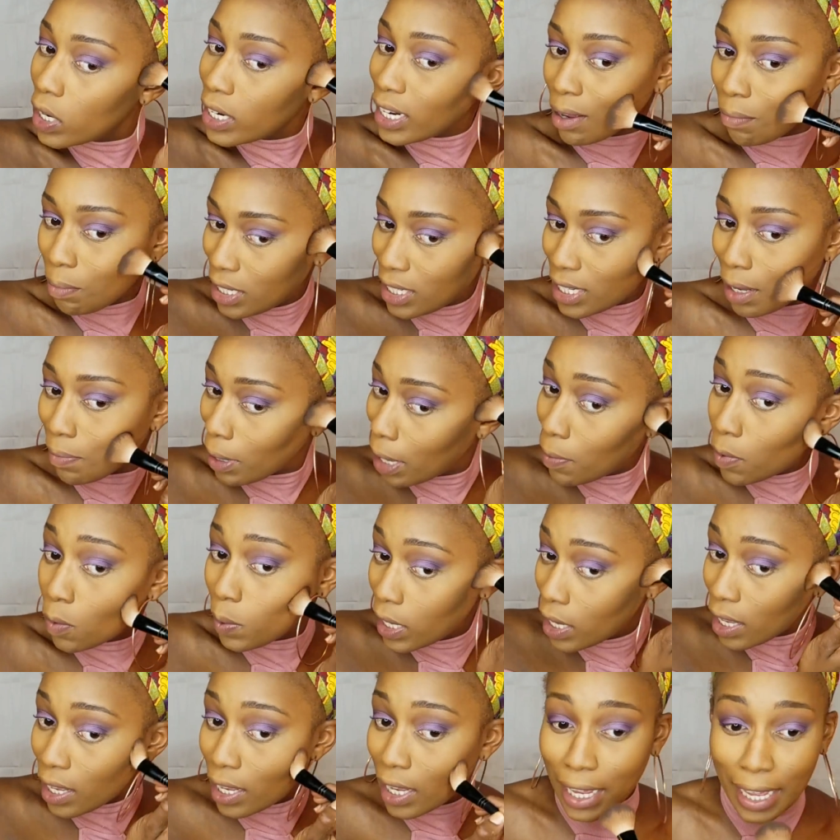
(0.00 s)
That means that maybe we
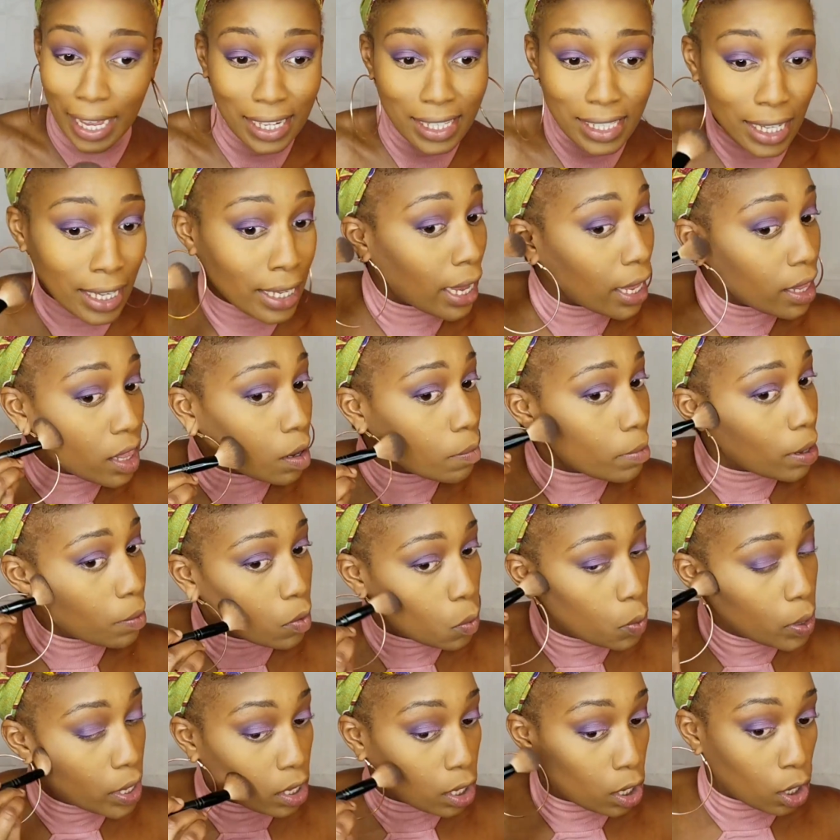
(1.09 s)
can get together. Maybe
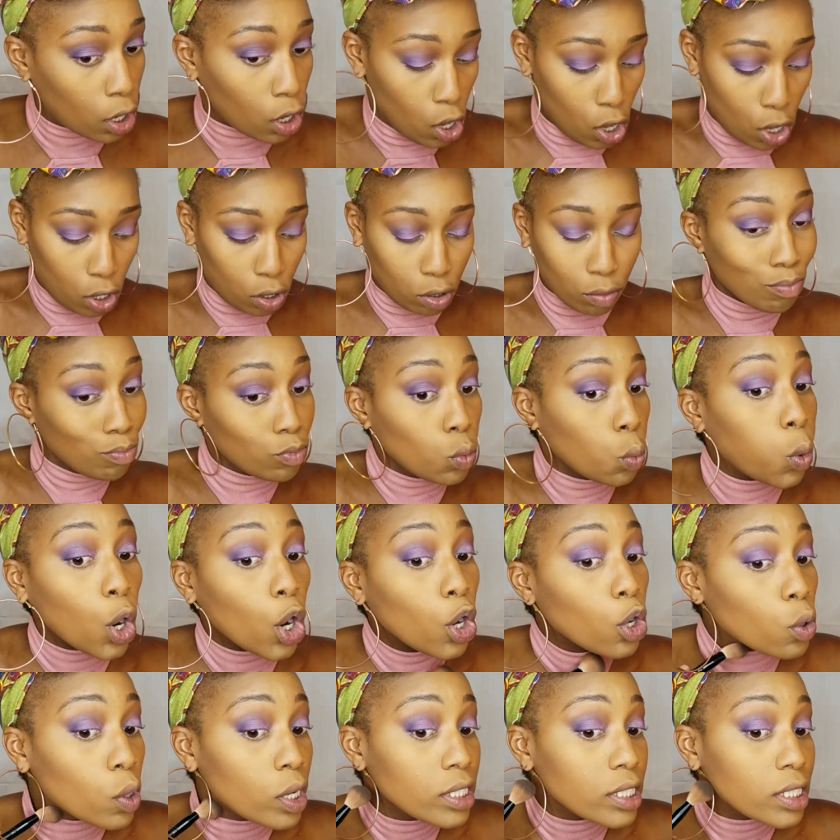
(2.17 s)
we can work
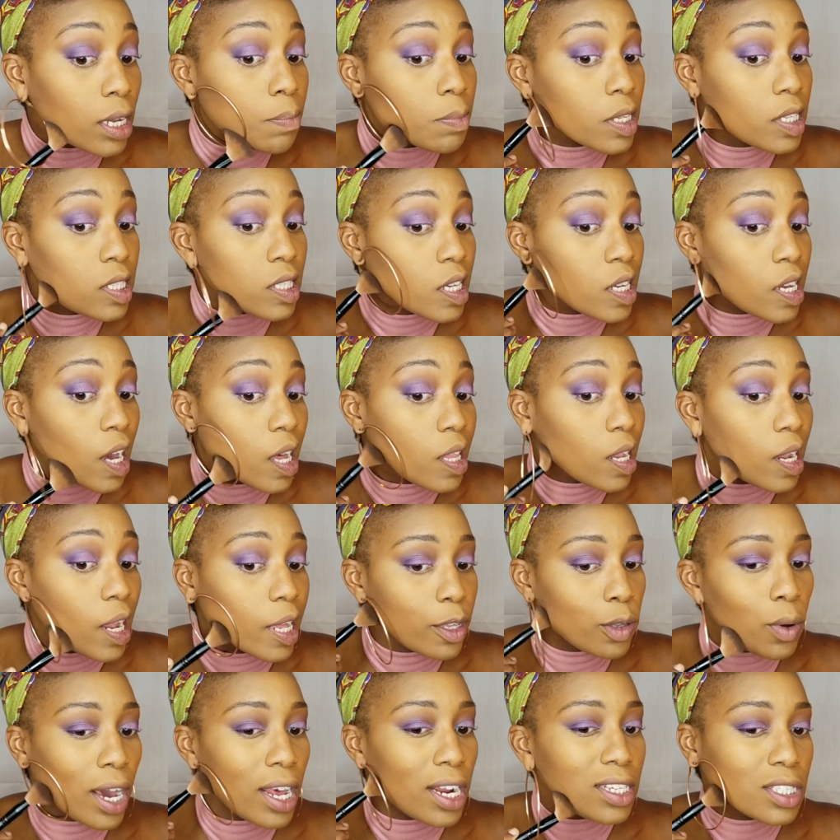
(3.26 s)
on something together. Like, you
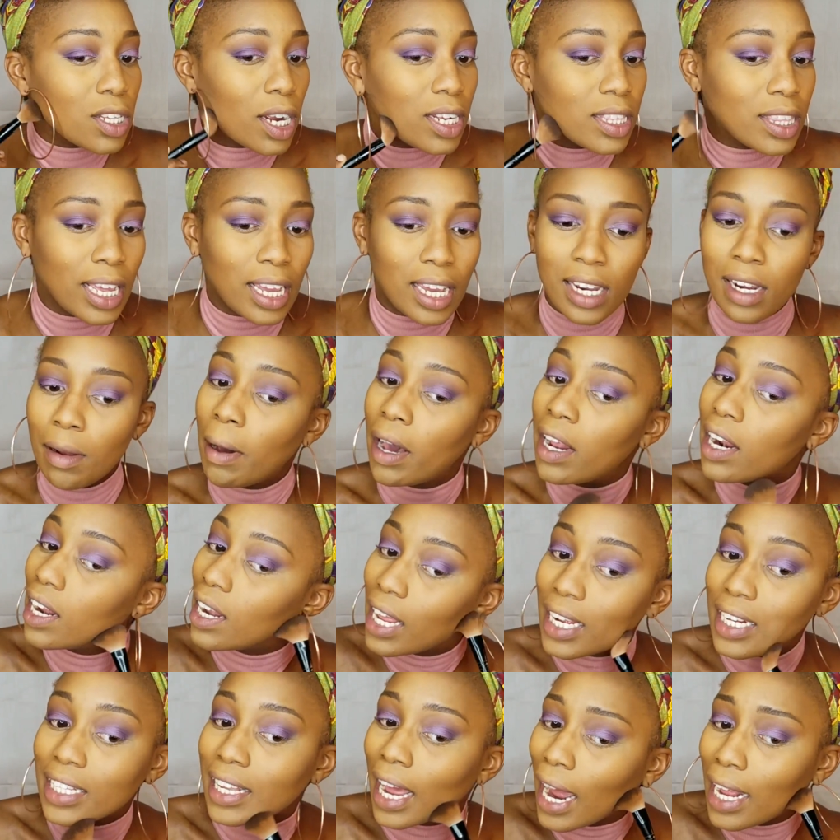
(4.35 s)
got to start thinking about it
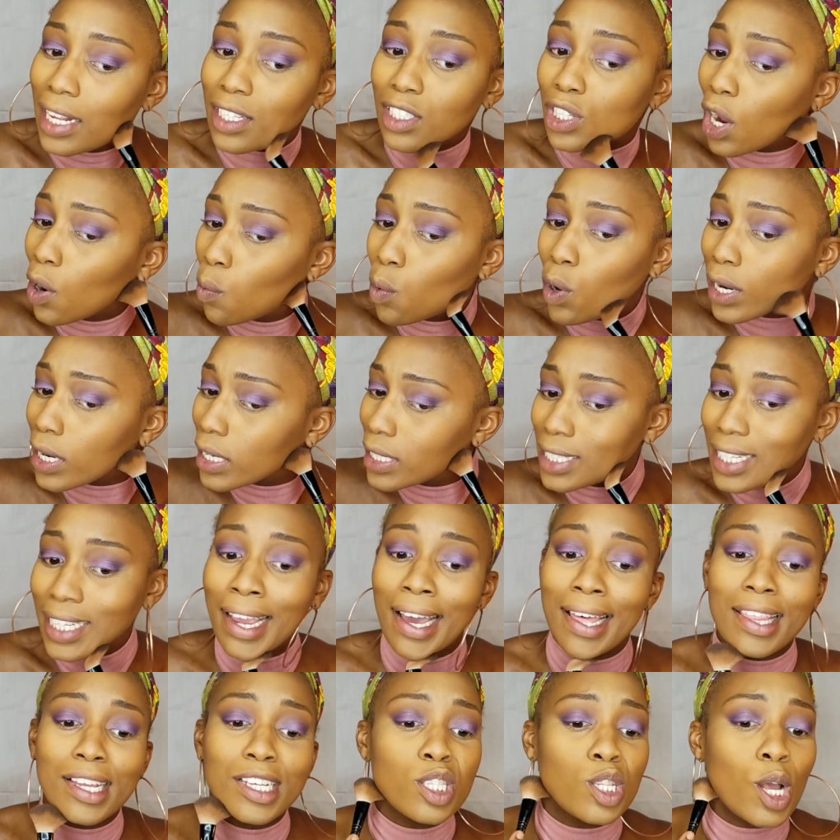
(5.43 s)
like that. Start working
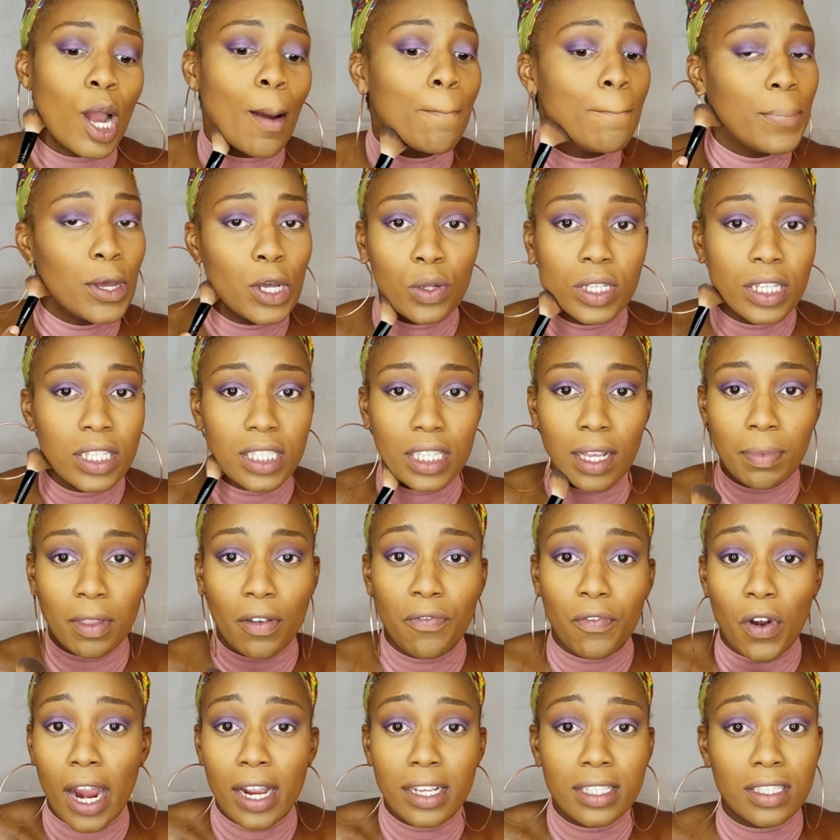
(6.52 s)
together. Start building something
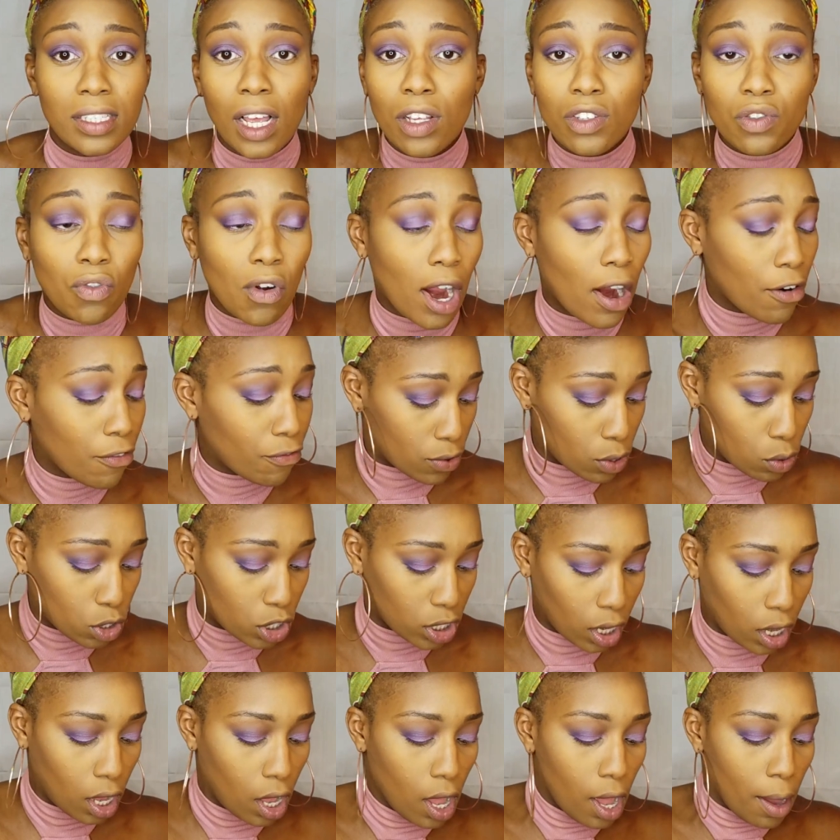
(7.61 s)
for ourselves, for our
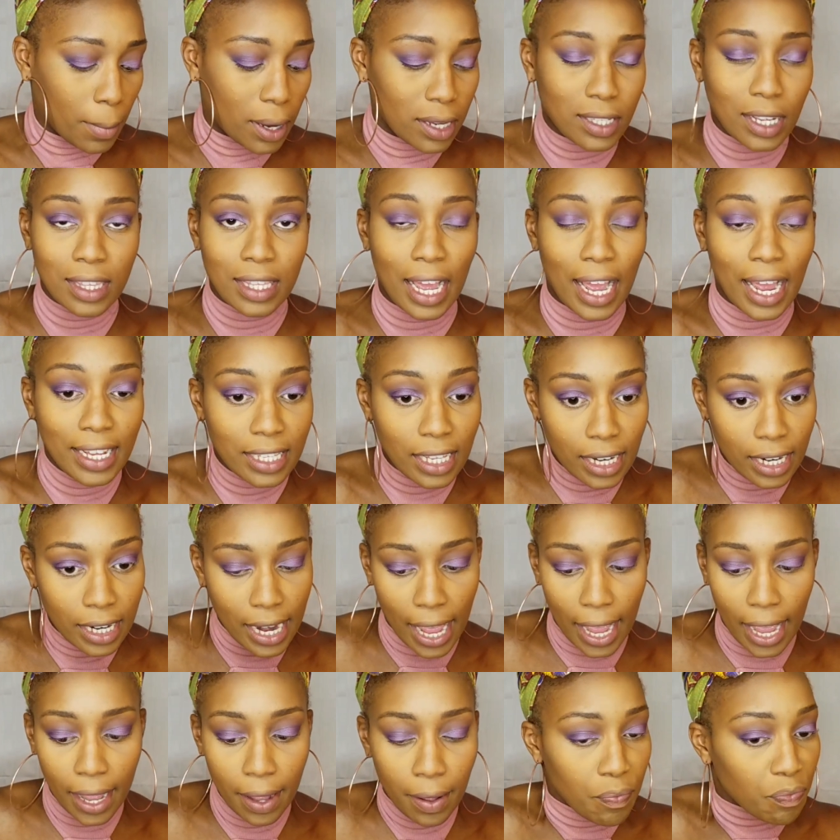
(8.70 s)
future. Because at the end of the
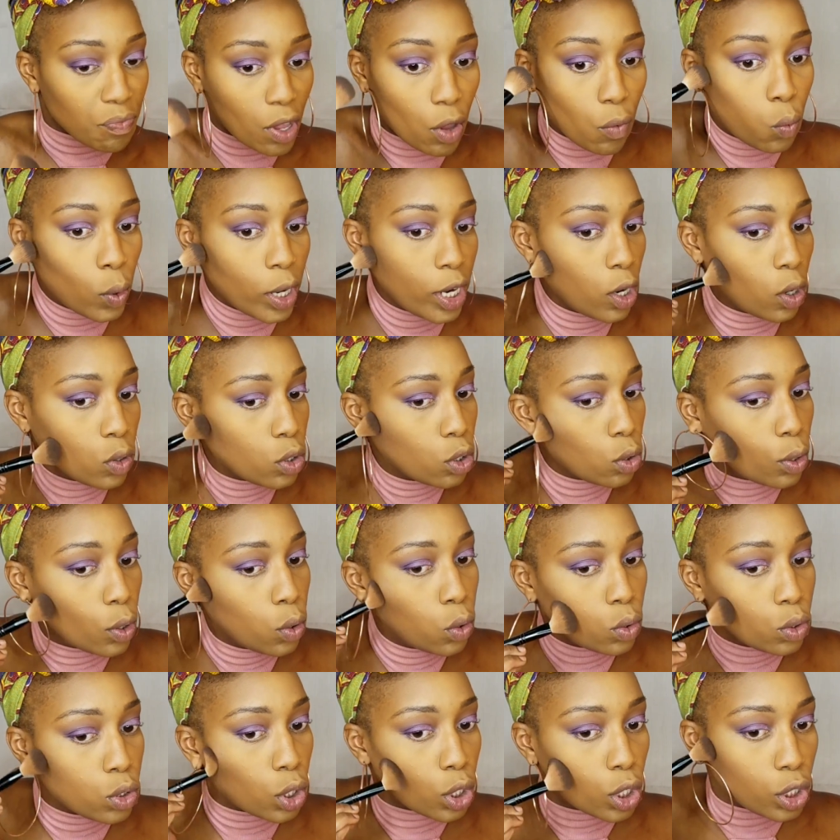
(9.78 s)
day, if we don't do it,
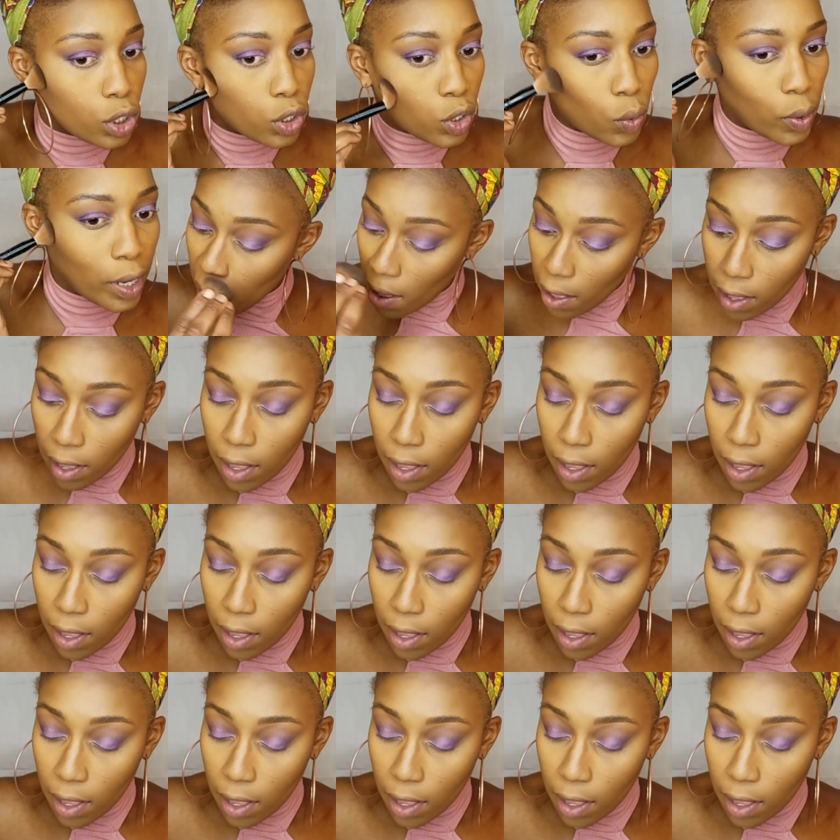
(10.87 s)
who's going to do it?